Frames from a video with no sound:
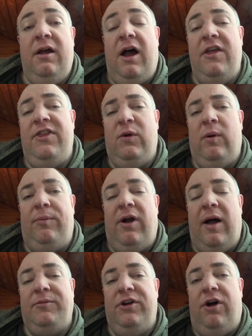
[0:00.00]
I think what
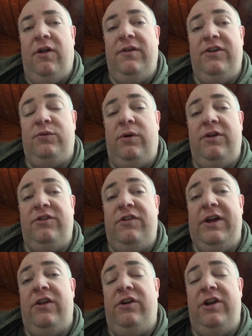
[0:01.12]
prompted all this was
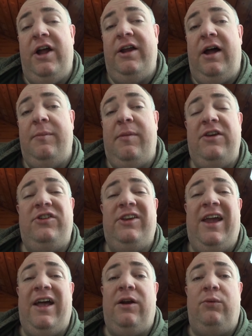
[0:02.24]
the other night I basically
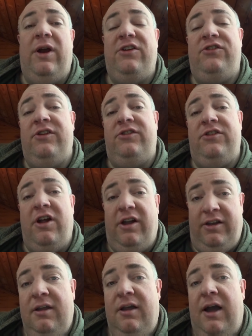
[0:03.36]
had a restless night.